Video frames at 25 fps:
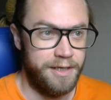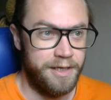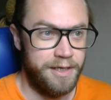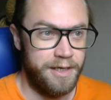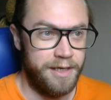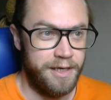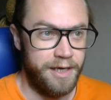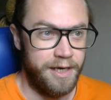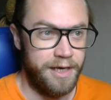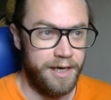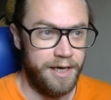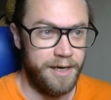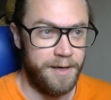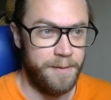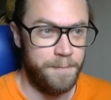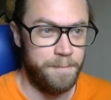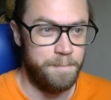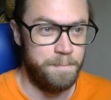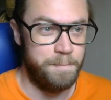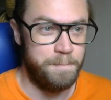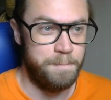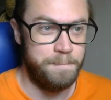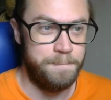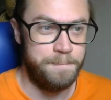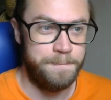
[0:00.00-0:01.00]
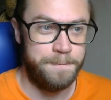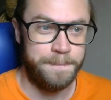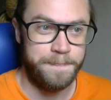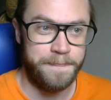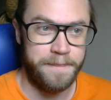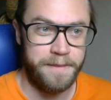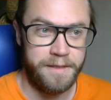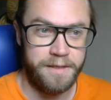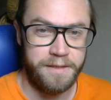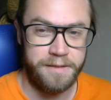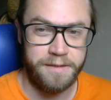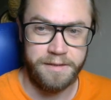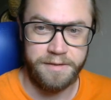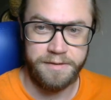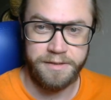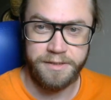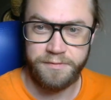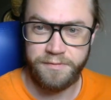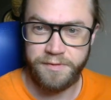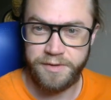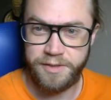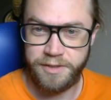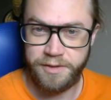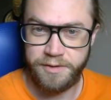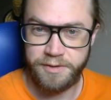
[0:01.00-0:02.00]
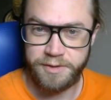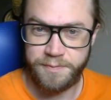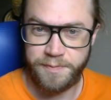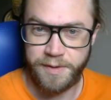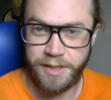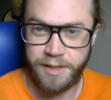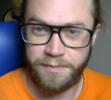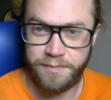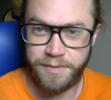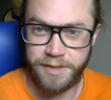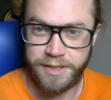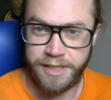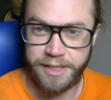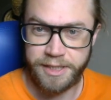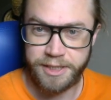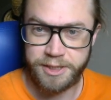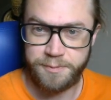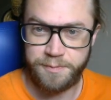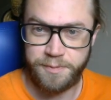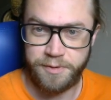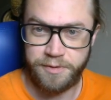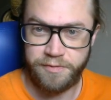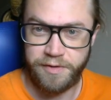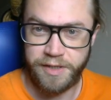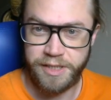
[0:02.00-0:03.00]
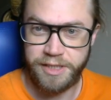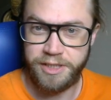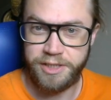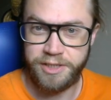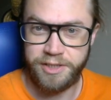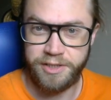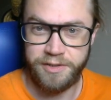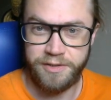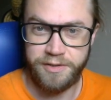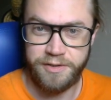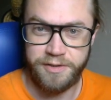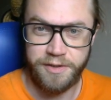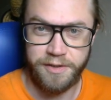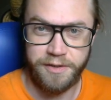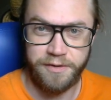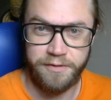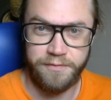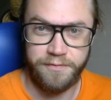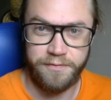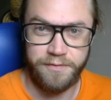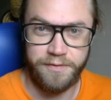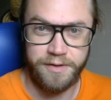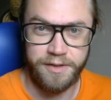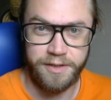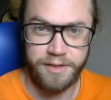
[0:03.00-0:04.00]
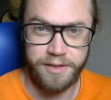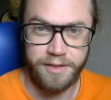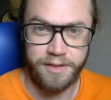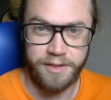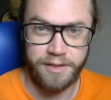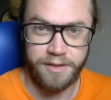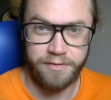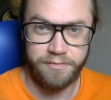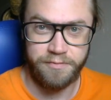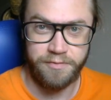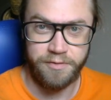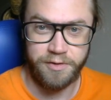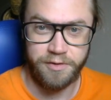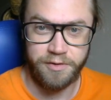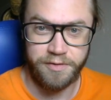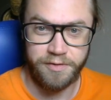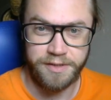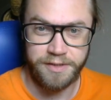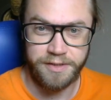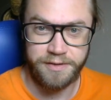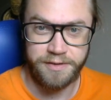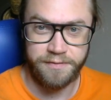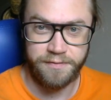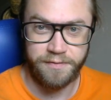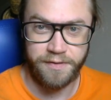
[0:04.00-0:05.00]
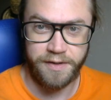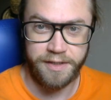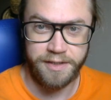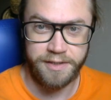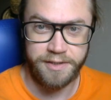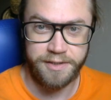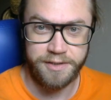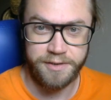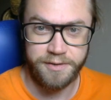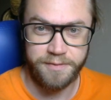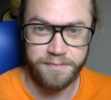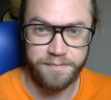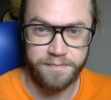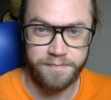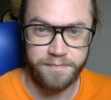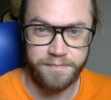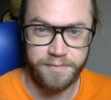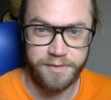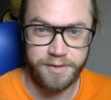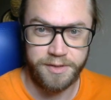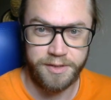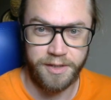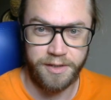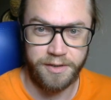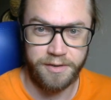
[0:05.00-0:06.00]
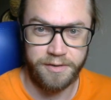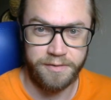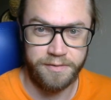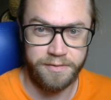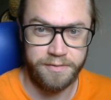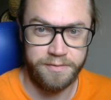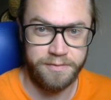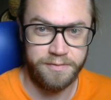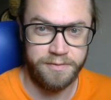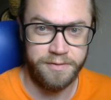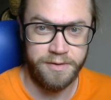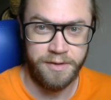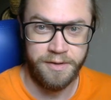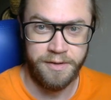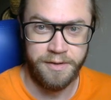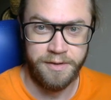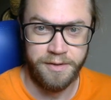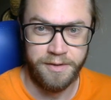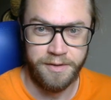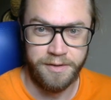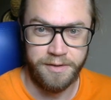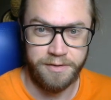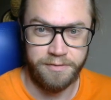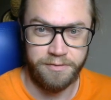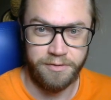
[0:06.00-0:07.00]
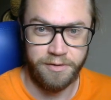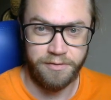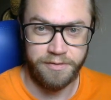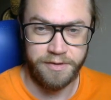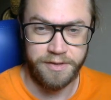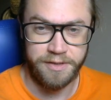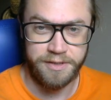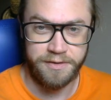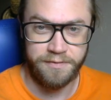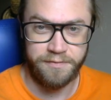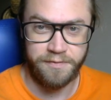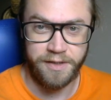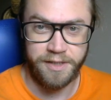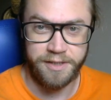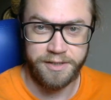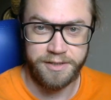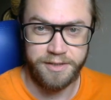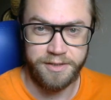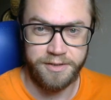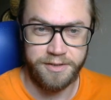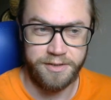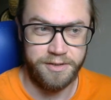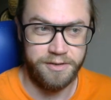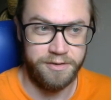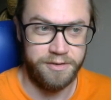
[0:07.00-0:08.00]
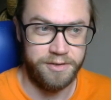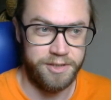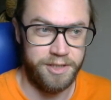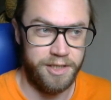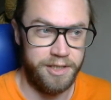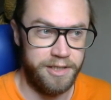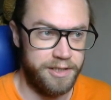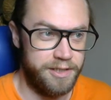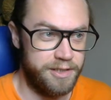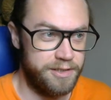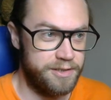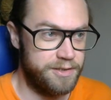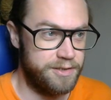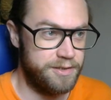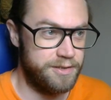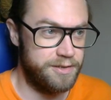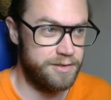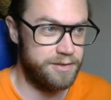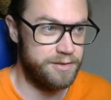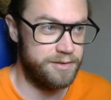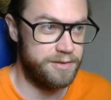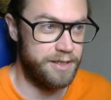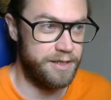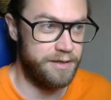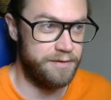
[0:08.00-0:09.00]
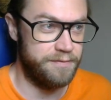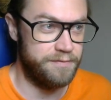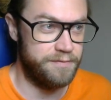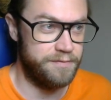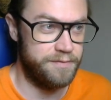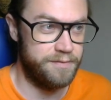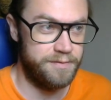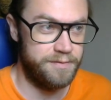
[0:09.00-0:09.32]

And this video is about my exploration of the raw interface. So the raw interface is usually at dev/fuse.